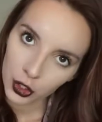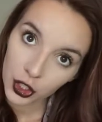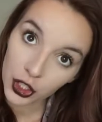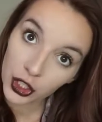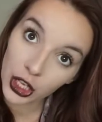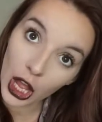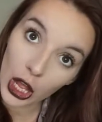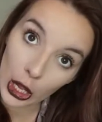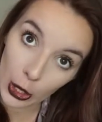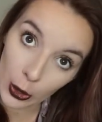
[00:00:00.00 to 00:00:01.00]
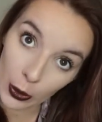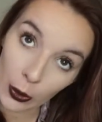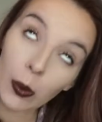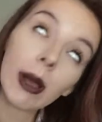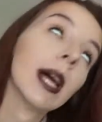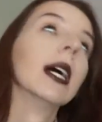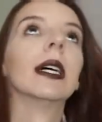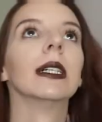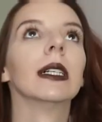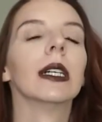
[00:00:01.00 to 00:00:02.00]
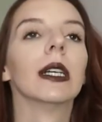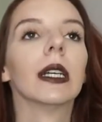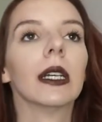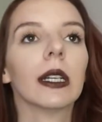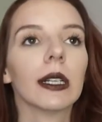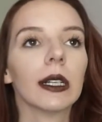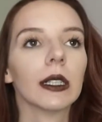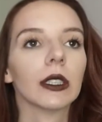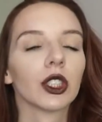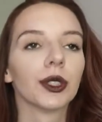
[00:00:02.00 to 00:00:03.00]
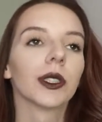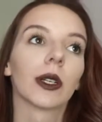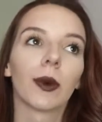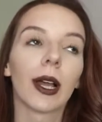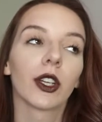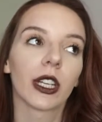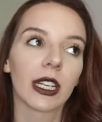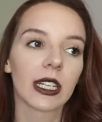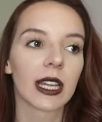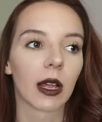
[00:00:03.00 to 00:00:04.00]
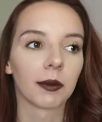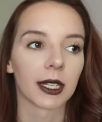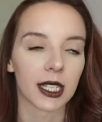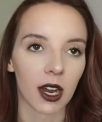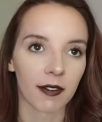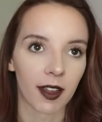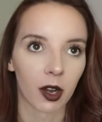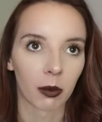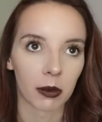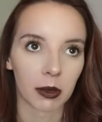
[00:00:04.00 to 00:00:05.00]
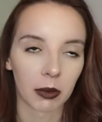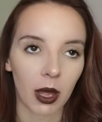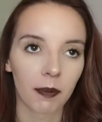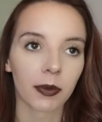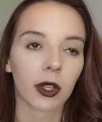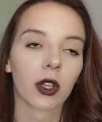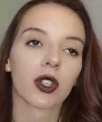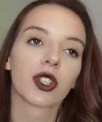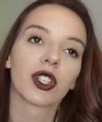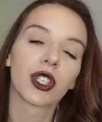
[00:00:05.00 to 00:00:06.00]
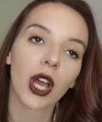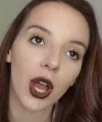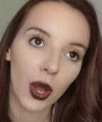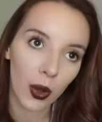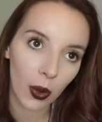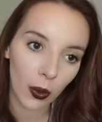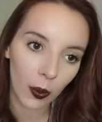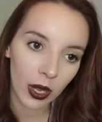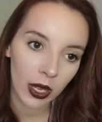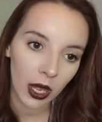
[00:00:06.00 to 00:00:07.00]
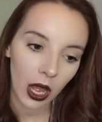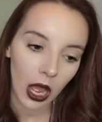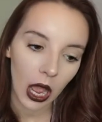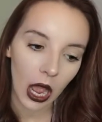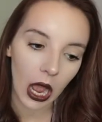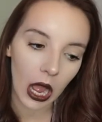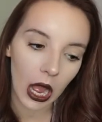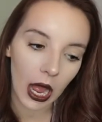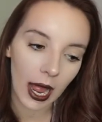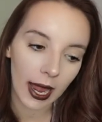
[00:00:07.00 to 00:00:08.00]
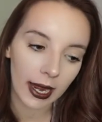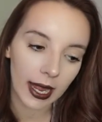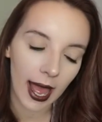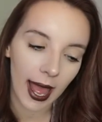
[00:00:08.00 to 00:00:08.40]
So she was like, well, you need to tell him, that's not fair, blah, blah, blah. So I